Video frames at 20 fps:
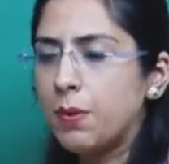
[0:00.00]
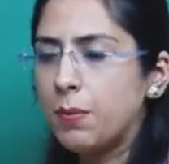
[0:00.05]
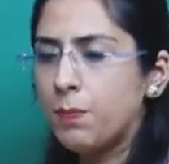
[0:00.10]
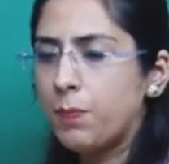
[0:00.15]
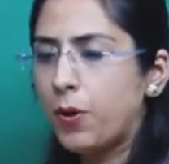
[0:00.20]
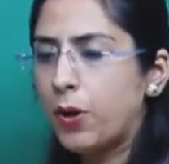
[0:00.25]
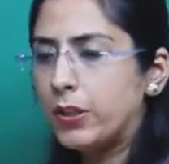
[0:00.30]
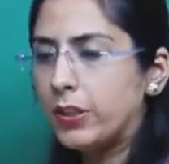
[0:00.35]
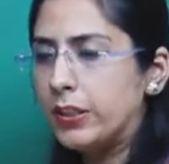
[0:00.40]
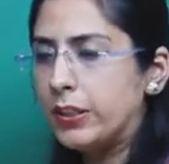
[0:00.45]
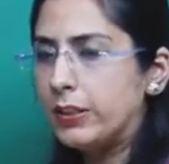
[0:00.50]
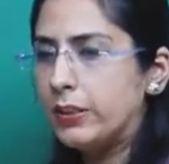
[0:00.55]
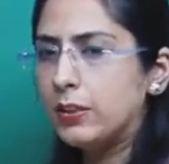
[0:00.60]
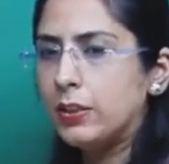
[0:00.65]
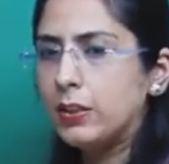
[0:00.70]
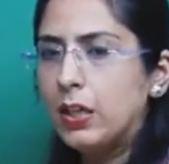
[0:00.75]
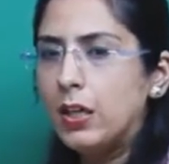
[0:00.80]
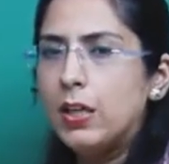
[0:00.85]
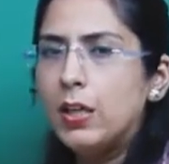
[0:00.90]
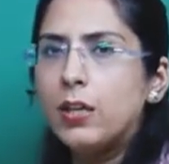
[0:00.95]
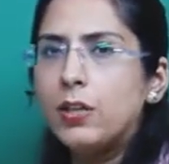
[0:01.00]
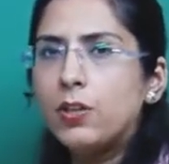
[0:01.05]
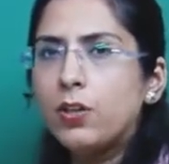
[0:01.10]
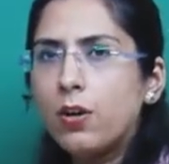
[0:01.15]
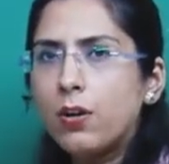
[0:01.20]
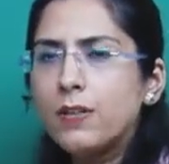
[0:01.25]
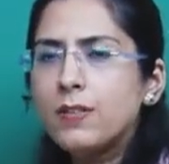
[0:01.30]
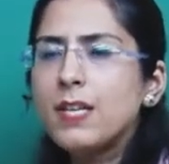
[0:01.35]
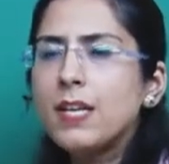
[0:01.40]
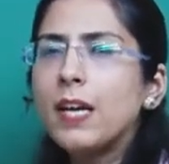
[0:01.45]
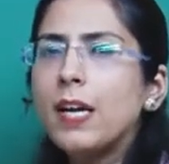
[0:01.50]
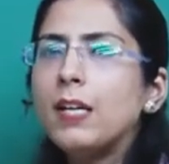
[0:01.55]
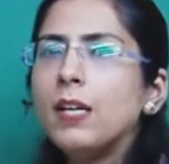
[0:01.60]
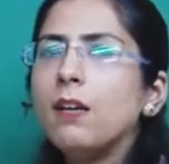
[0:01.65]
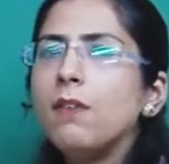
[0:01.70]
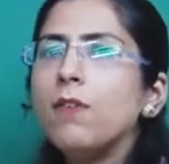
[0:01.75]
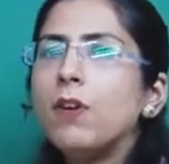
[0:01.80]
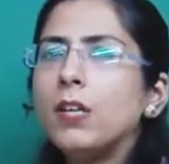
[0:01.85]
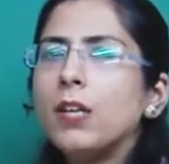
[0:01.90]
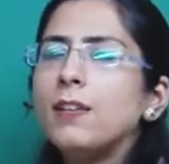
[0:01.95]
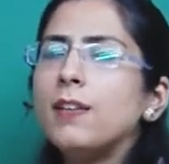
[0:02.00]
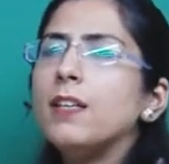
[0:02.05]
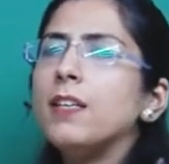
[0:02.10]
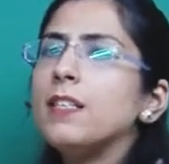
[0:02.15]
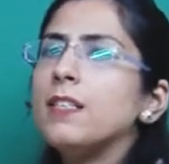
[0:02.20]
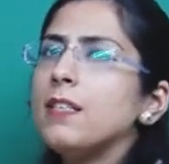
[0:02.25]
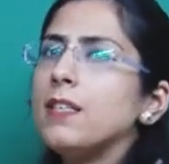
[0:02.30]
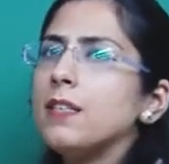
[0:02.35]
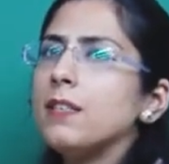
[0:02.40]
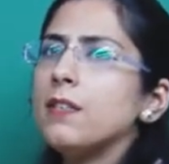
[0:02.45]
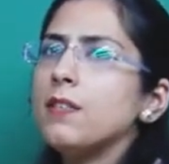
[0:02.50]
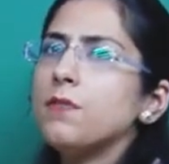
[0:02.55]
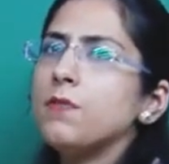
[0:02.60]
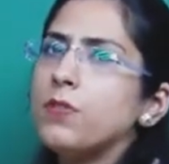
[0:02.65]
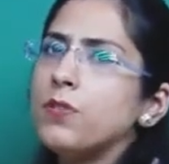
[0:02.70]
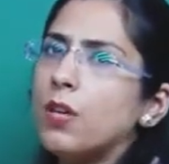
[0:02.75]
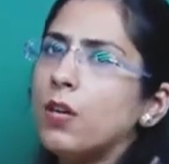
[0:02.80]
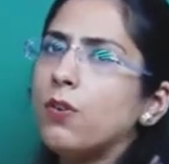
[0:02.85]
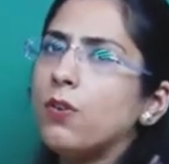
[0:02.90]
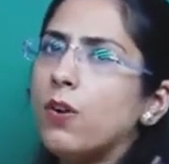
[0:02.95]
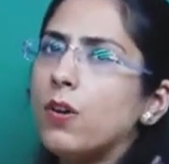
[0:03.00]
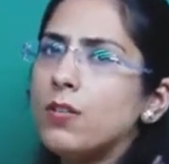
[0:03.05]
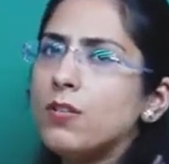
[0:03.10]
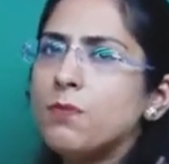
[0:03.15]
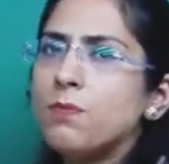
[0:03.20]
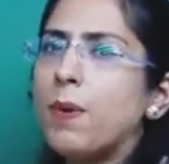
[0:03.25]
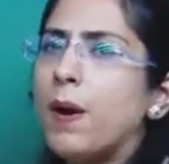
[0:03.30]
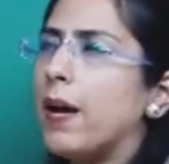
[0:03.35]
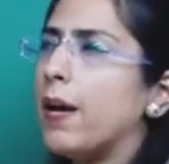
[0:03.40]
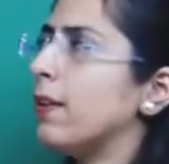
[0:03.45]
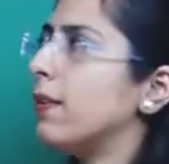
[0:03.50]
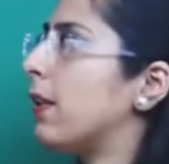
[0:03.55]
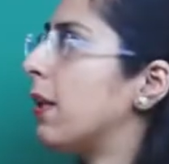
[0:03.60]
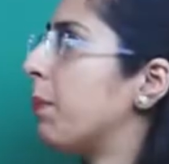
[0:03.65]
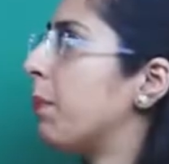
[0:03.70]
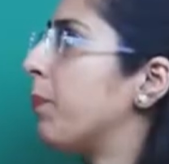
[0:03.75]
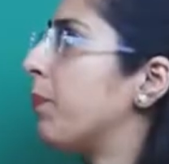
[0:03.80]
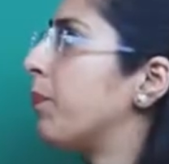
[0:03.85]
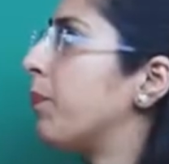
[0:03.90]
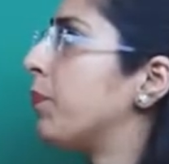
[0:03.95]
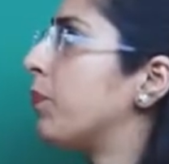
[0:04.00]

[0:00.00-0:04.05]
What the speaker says: important toxicant and what are the diseases which are caused by them.